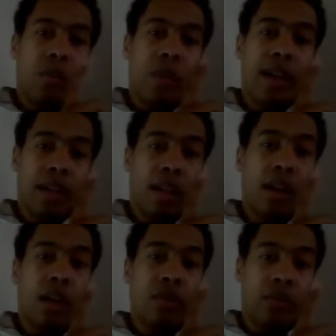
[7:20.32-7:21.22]
There were
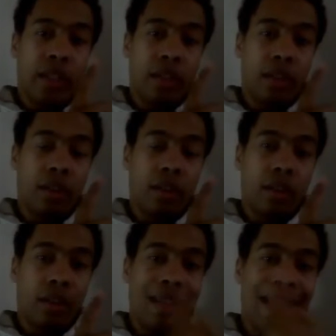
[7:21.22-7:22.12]
countries
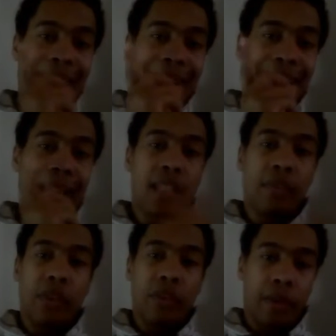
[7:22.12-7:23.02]
in the east
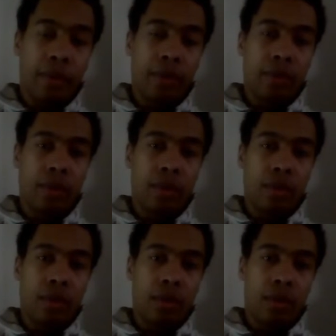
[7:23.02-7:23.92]
of Europe,
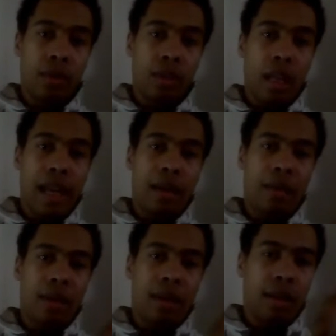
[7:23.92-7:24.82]
like
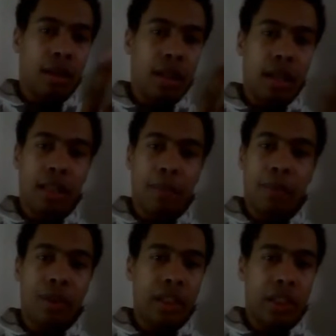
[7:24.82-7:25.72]
the
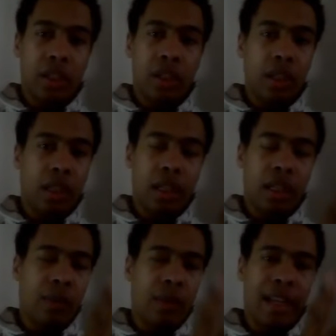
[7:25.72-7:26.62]
Polish,
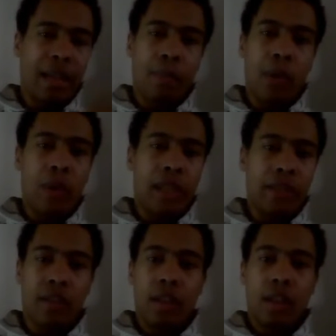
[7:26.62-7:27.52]
they were like
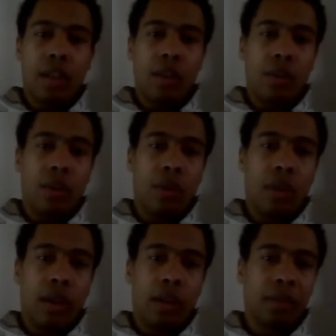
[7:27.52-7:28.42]
Poland,
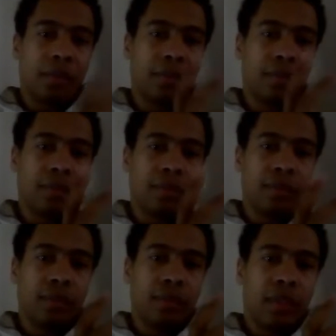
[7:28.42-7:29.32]
or
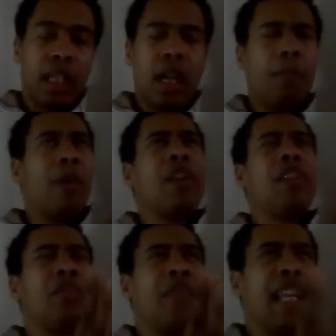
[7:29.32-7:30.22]
Poland
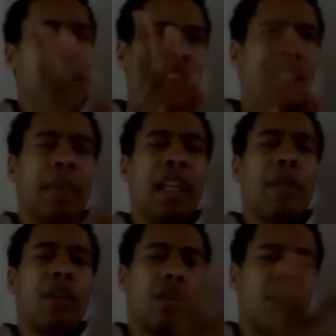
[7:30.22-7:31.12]
and Lithuania later became
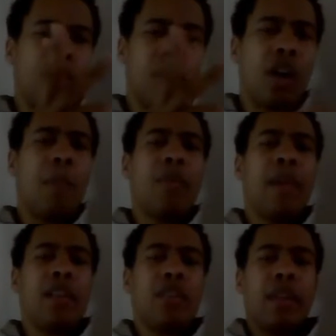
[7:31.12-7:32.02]
a
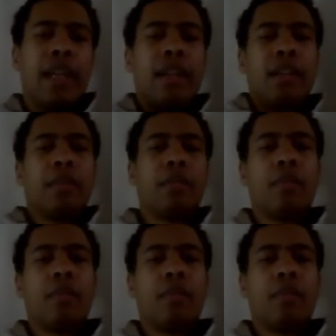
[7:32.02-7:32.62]
commonwealth together.